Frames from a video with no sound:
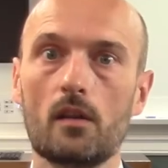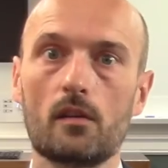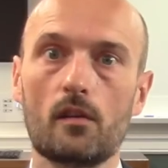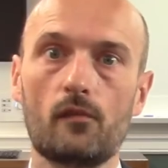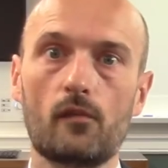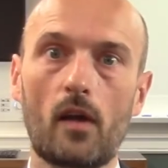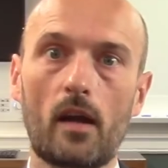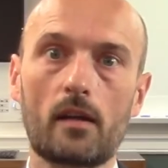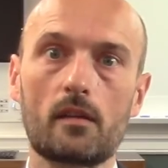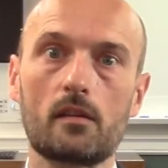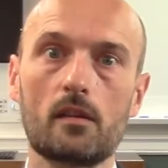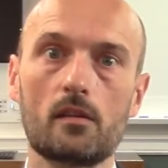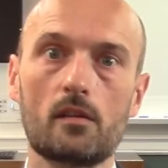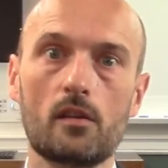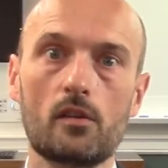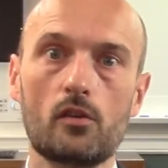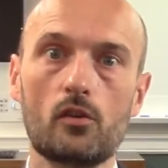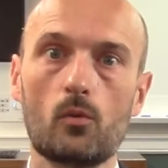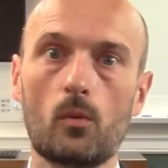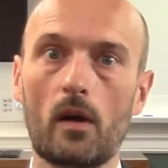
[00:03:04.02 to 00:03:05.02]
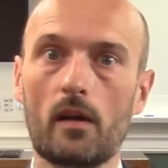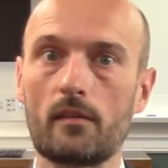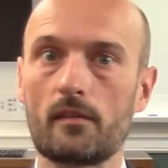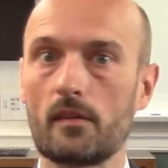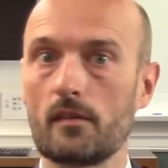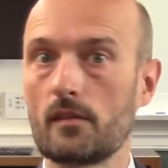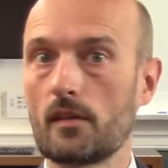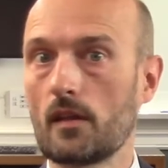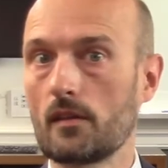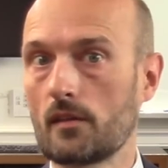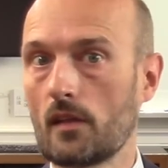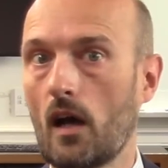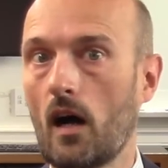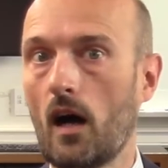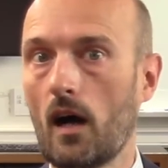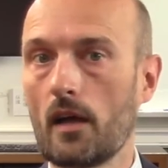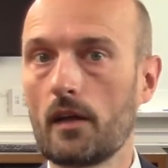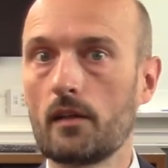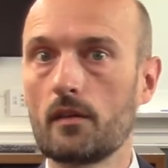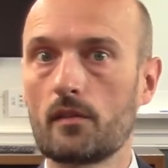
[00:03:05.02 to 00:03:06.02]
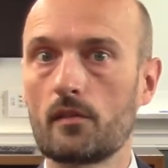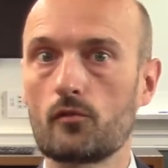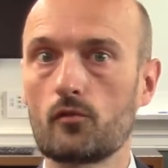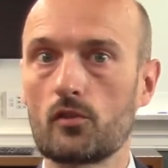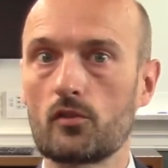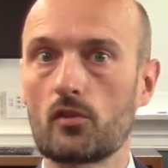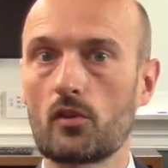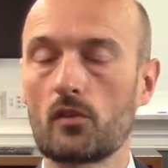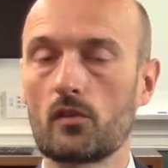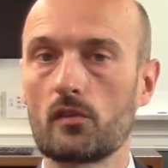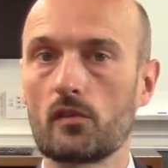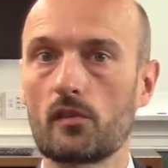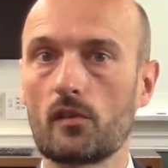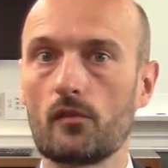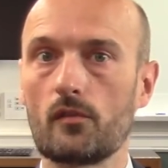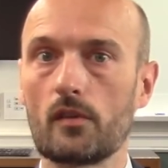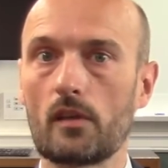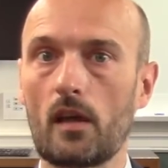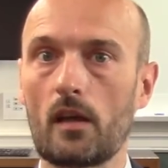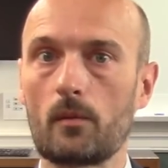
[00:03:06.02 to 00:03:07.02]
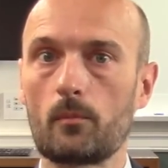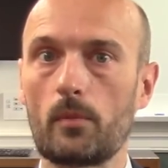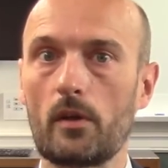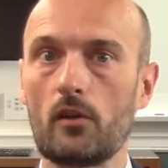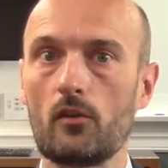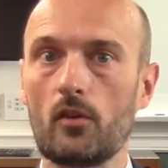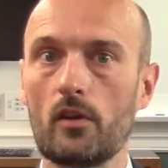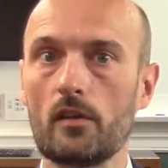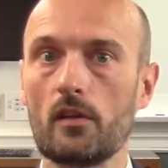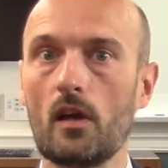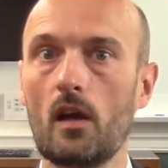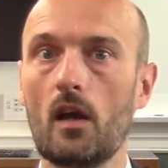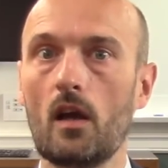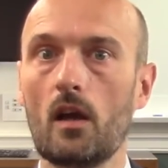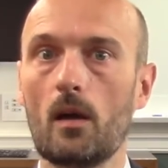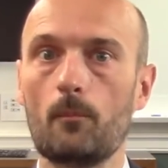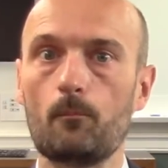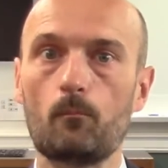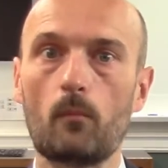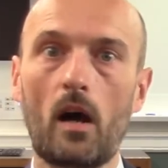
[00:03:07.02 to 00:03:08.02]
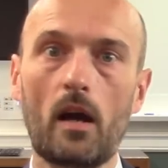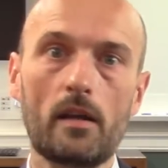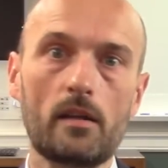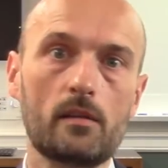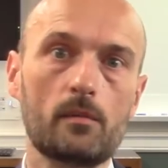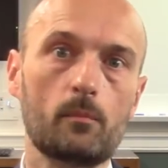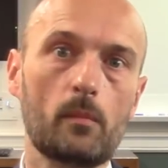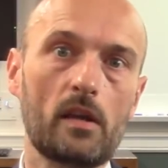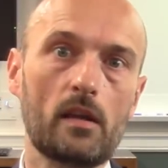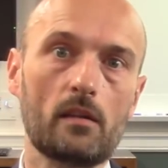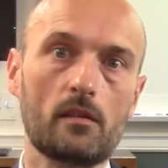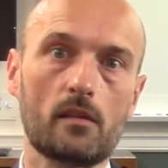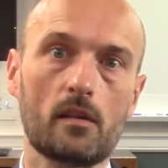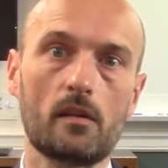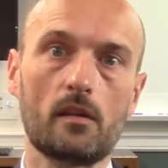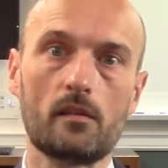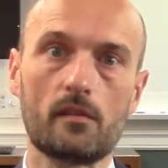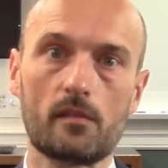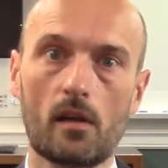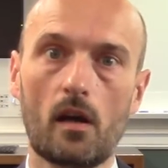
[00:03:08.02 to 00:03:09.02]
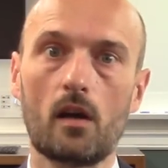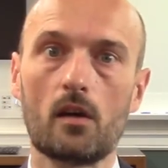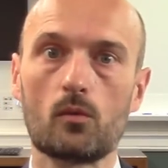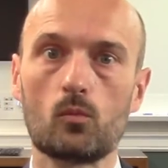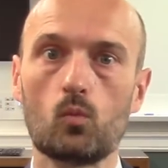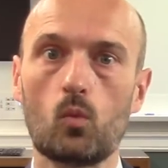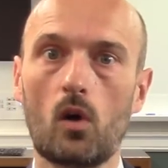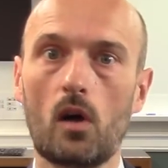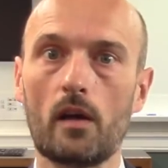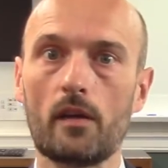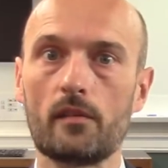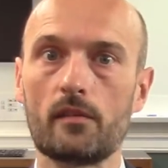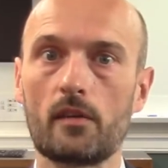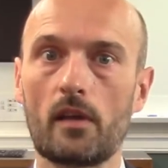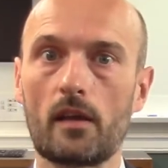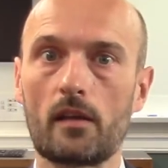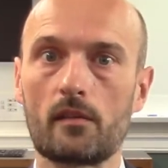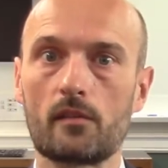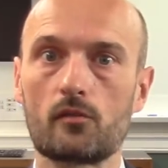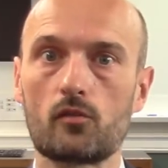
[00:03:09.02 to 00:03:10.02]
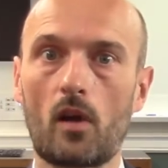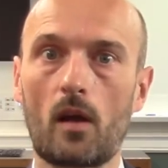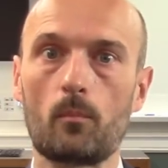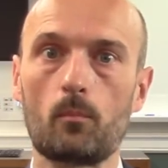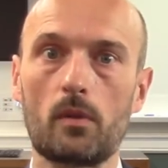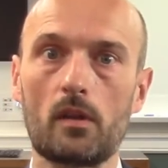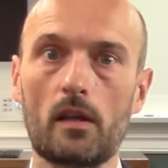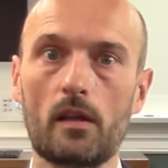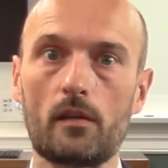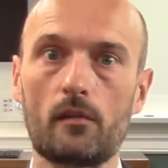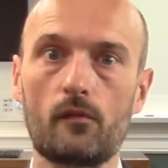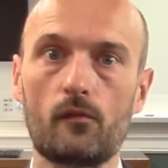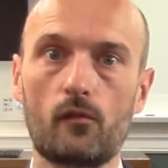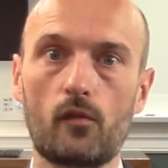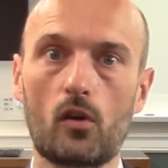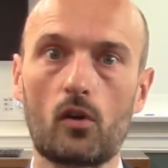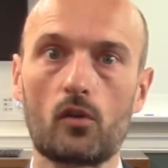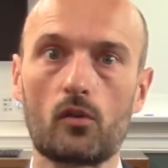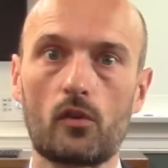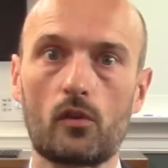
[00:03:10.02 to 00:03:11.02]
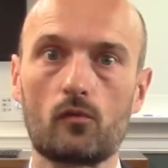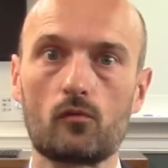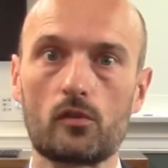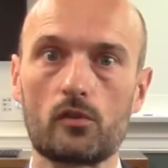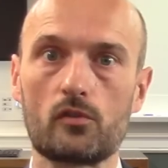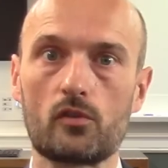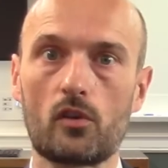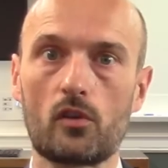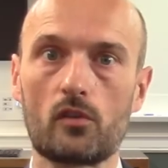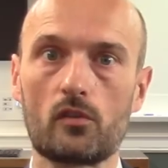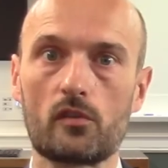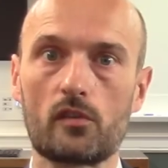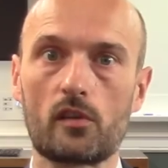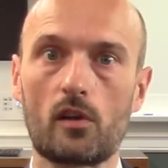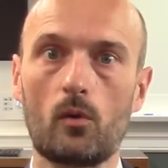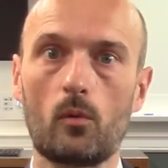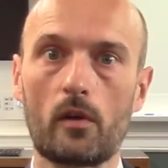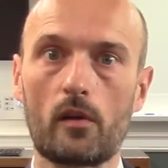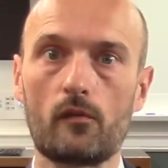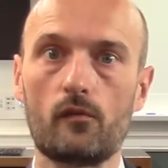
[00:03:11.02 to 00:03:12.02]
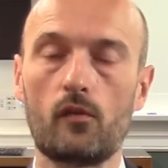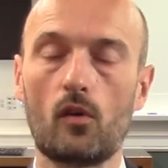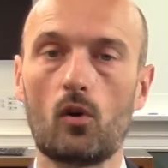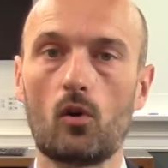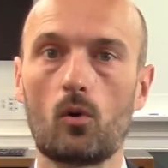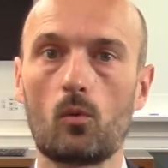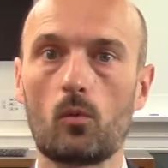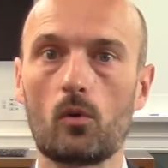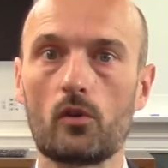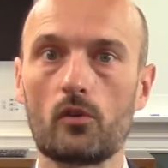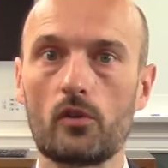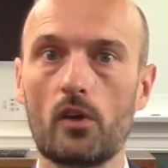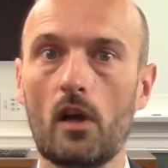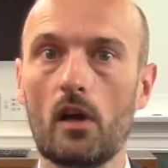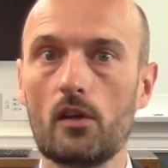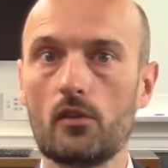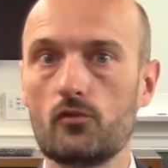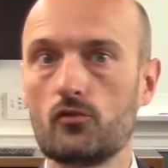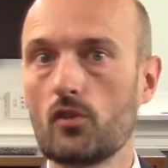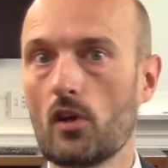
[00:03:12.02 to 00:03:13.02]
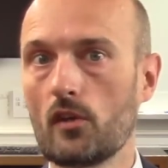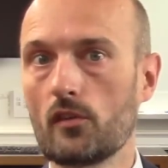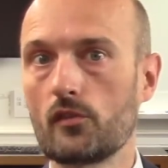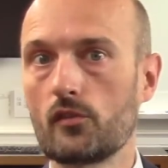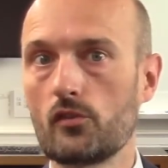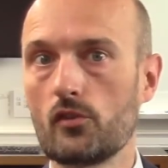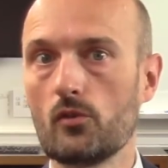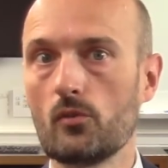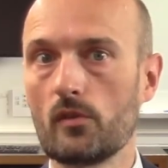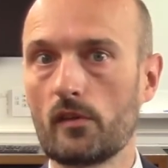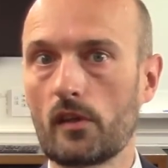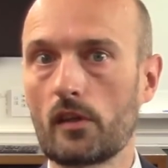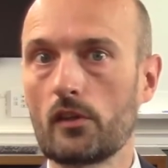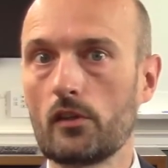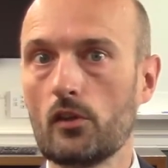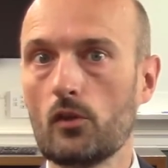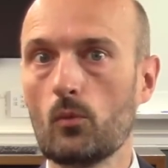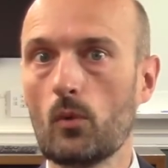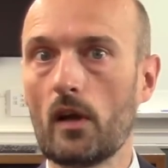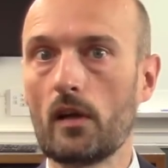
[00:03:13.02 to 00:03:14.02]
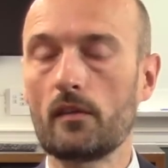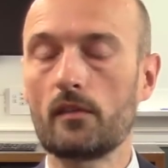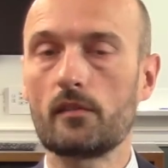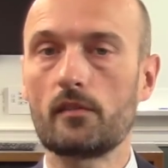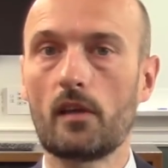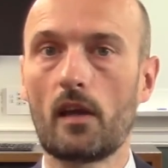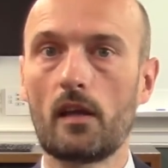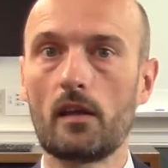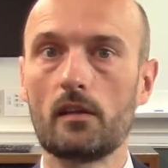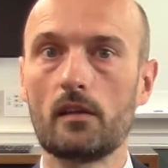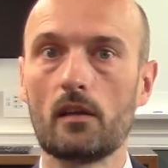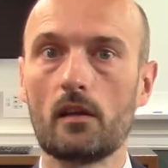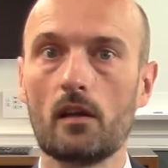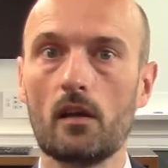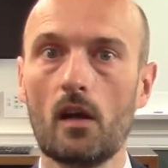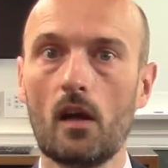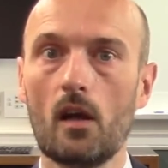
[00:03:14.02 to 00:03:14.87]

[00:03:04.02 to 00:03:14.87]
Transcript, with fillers: The fact that the US has had the highest returns over that period might mean that it's unwise to extrapolate further returns going forward just using US data,